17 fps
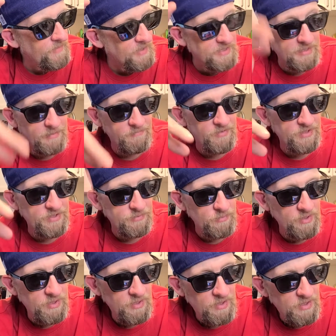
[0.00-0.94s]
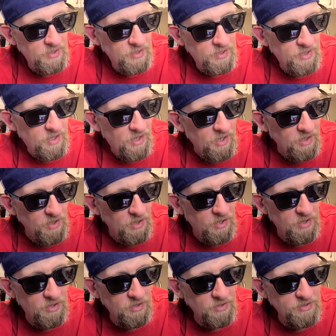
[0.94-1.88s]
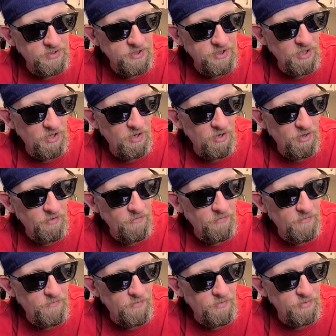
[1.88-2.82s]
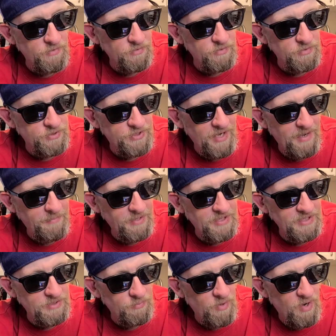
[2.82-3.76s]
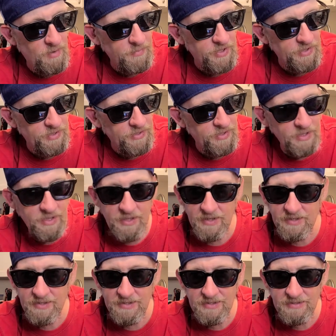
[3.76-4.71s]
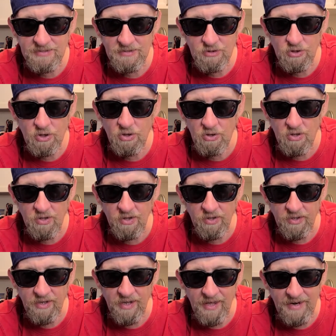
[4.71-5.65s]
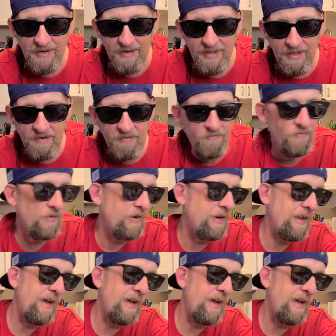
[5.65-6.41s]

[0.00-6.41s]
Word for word: except for this one, our long slog through Japanese ramen is currently at an end for